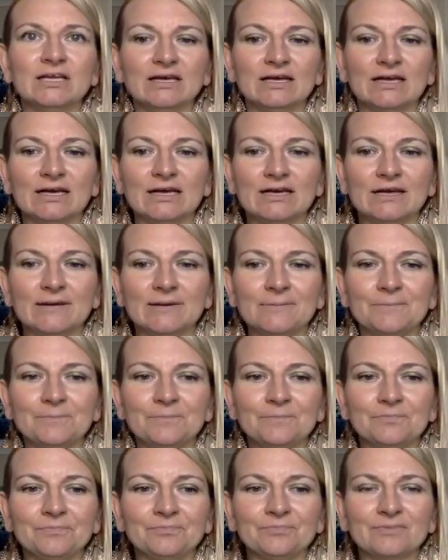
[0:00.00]

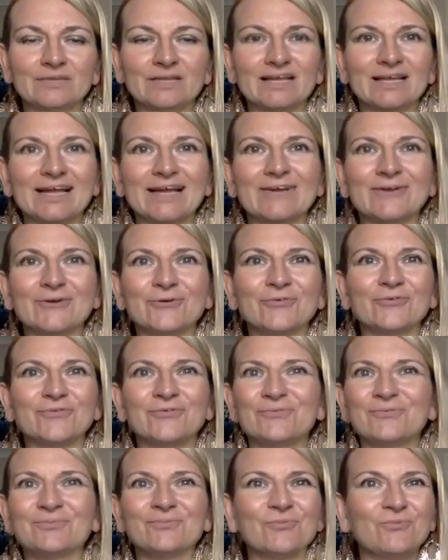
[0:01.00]
kind of
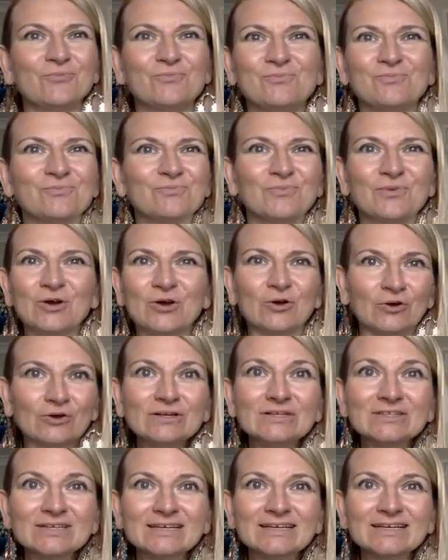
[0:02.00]

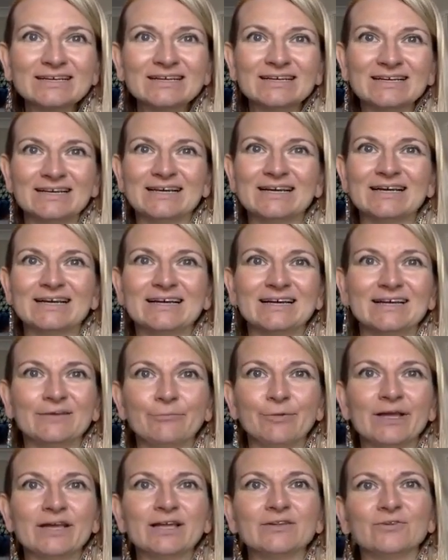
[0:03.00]
good.
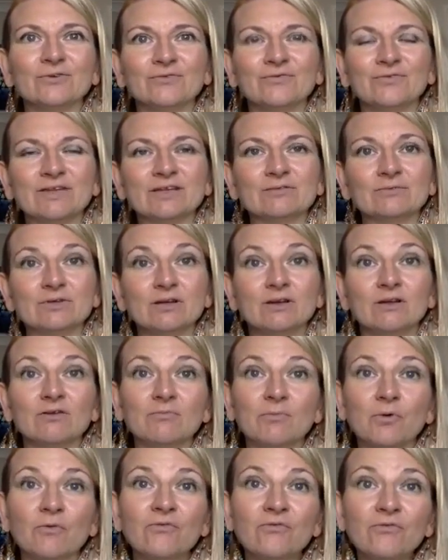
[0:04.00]
We can do things with a lot
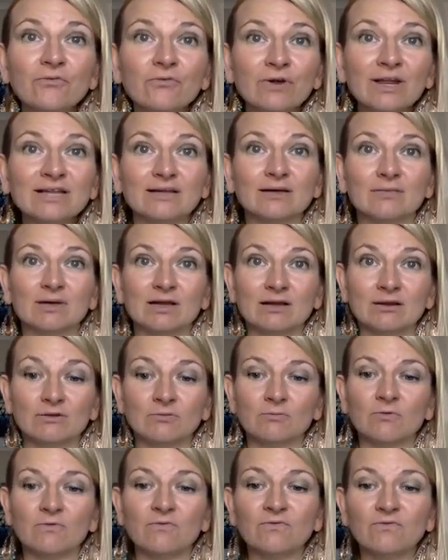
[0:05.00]
more freedom, a lot
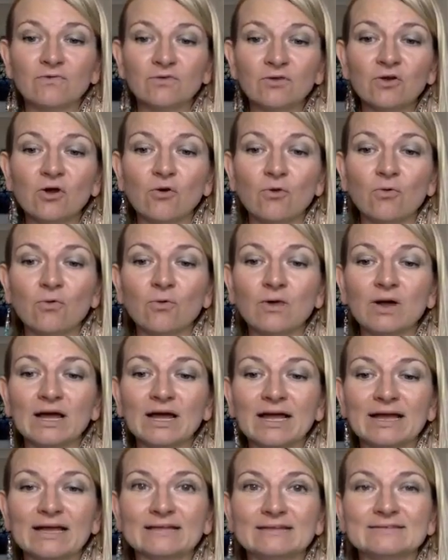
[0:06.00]
more flow,
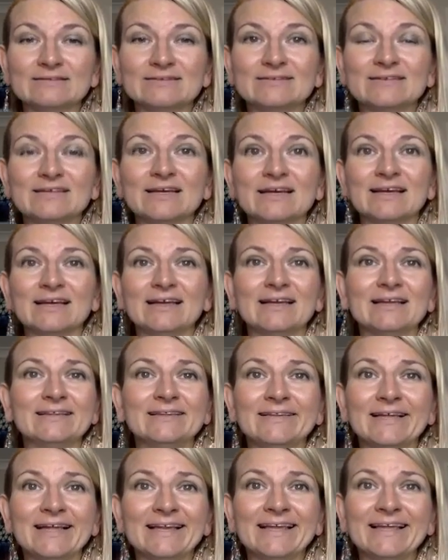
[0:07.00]
and
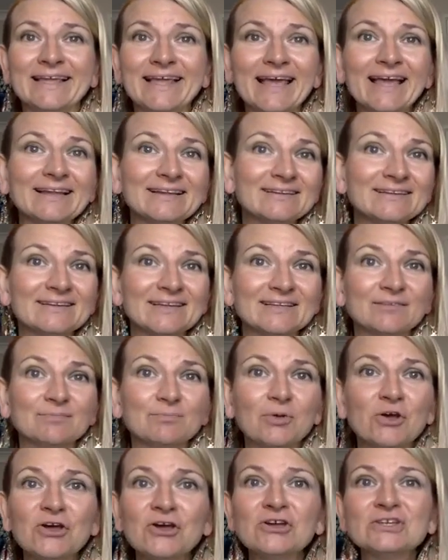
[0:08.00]
again, it's
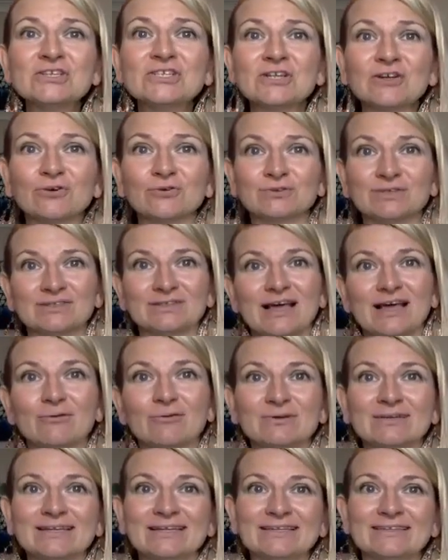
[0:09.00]
purging all these
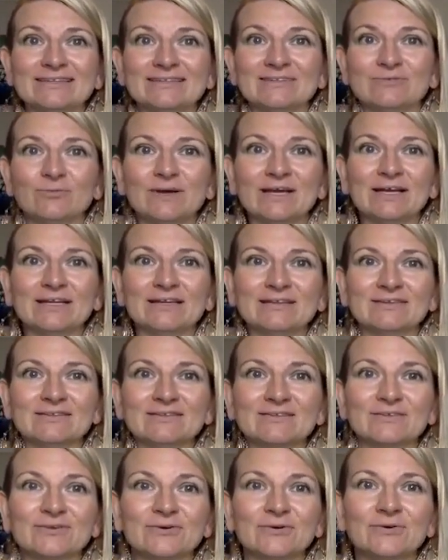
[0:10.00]
outdated ways.
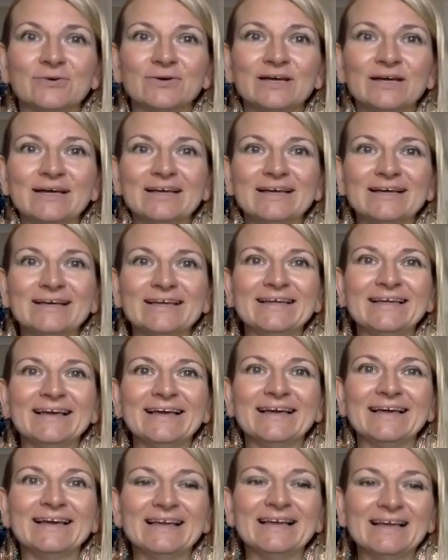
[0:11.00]
So
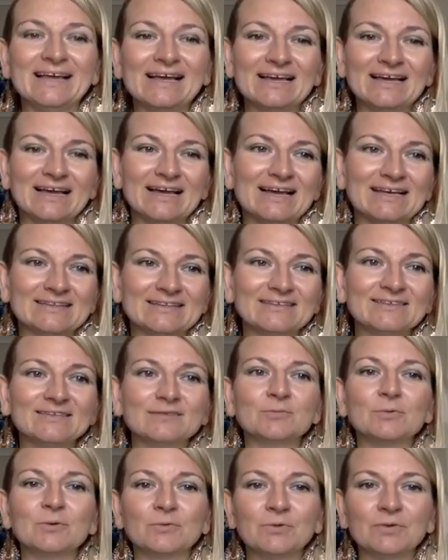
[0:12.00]
this is
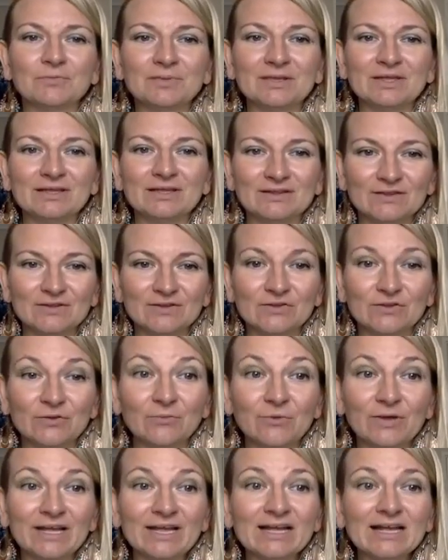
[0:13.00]
what we'll be
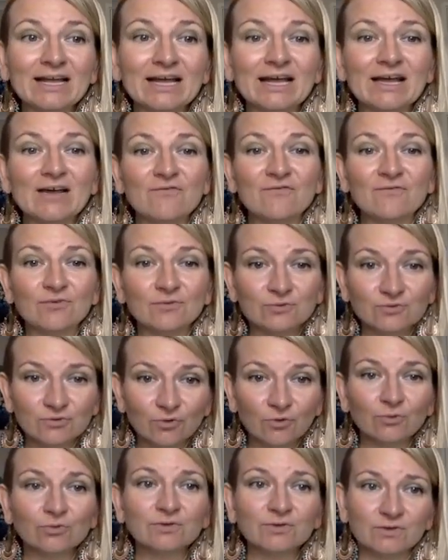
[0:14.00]
doing. For
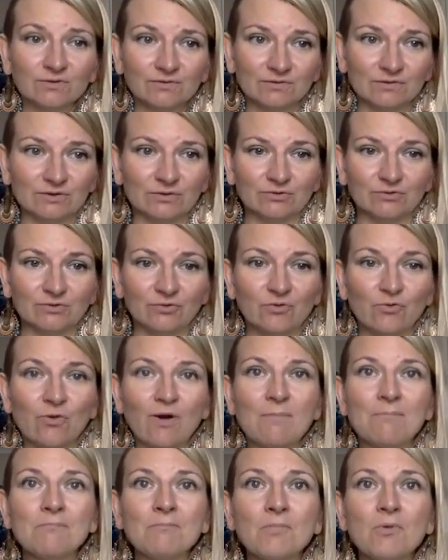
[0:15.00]
those of you who
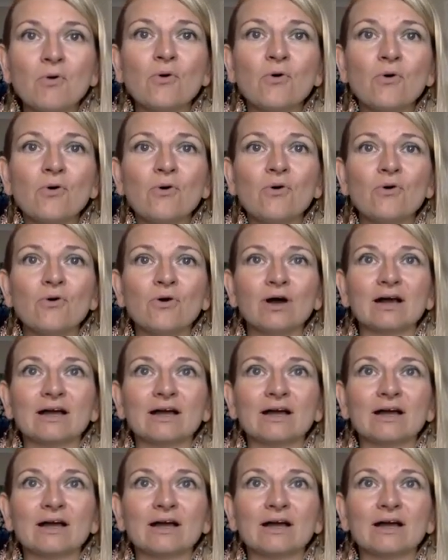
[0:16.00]
are more